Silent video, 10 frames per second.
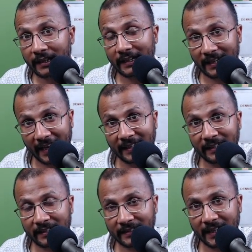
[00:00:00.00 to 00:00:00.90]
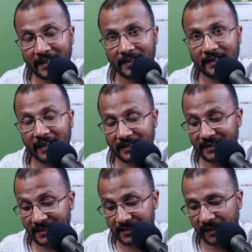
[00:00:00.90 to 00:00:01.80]
line that
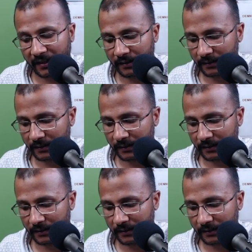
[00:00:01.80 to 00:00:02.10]
it is in.